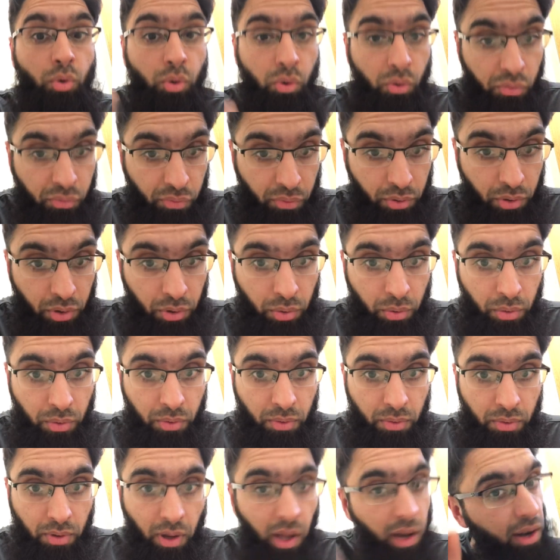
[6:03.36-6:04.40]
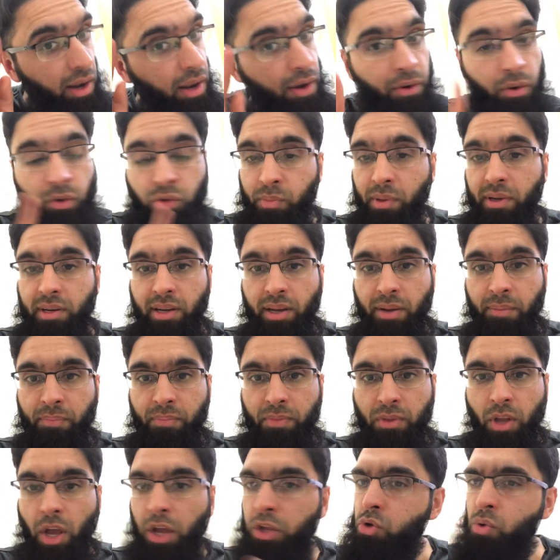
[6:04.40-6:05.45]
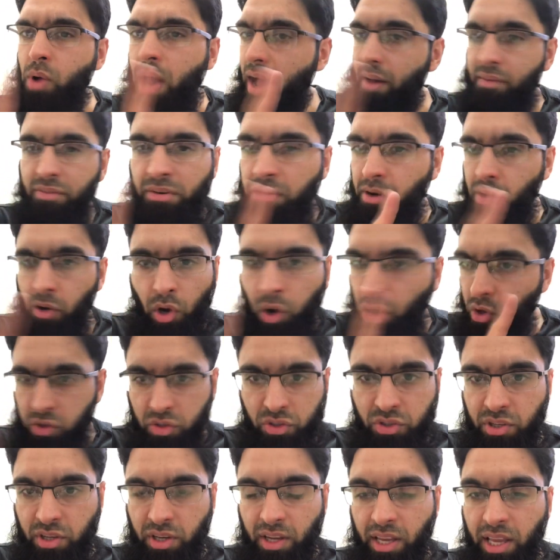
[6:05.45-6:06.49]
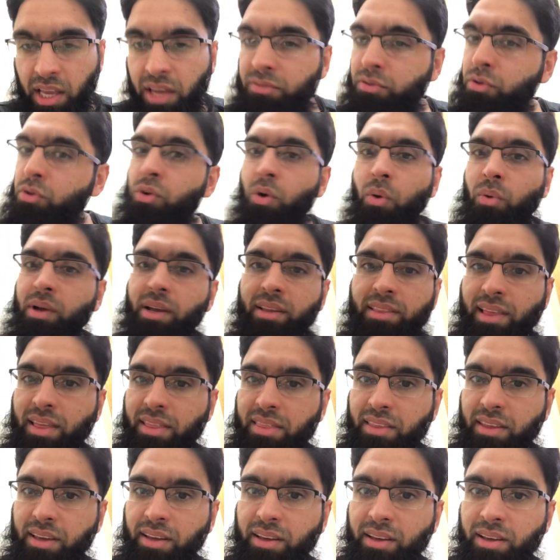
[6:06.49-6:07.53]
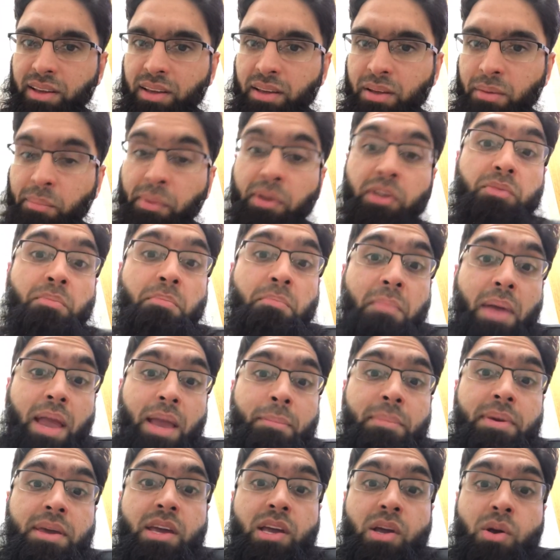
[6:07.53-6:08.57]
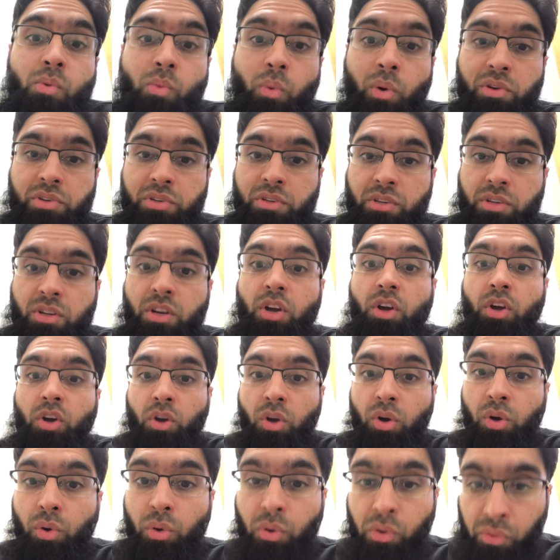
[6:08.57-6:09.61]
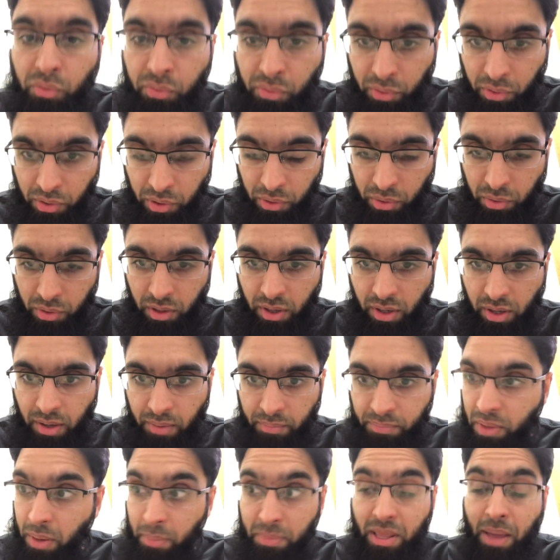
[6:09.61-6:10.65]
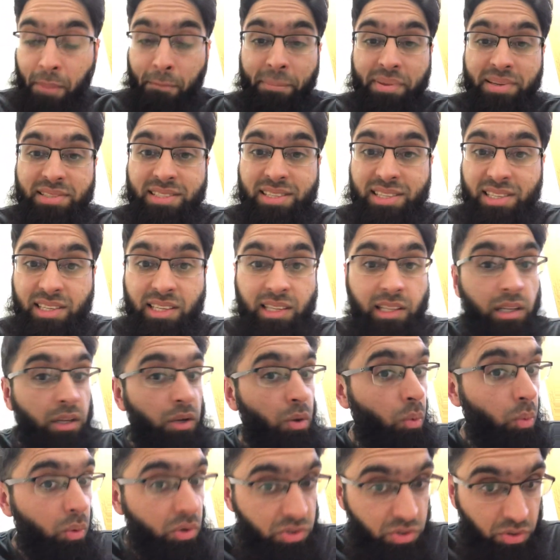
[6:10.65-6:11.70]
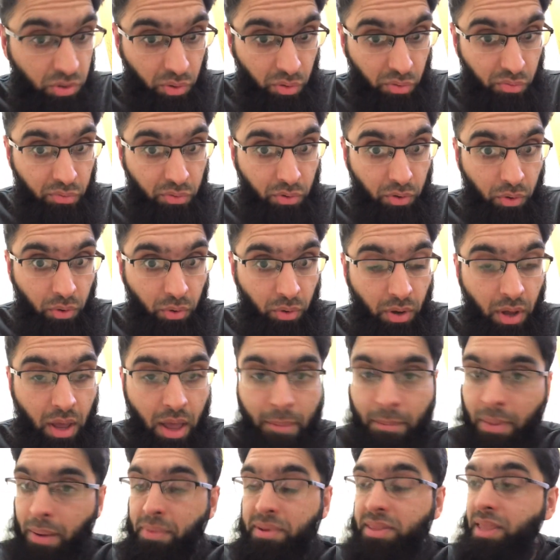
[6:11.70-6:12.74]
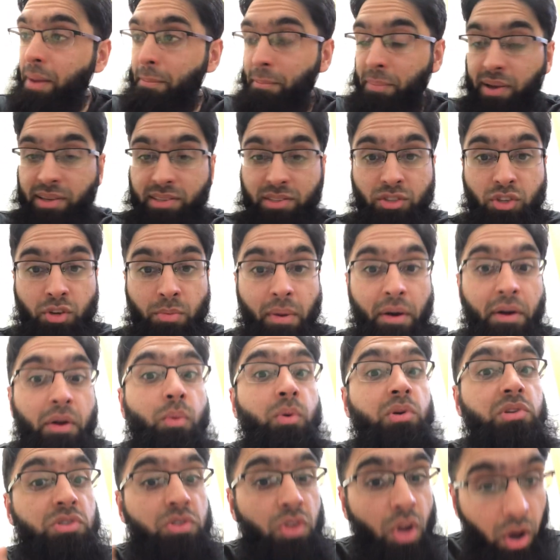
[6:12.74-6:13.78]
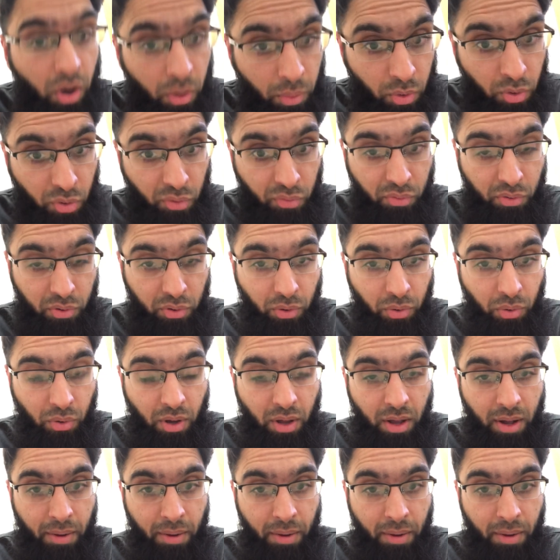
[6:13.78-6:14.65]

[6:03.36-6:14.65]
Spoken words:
good for you. Allah knows better. And you haven't lost if you don't get that thing, because maybe it wasn't good for you. Maybe that business deal wasn't good for you. Maybe that person to marry was not good for you.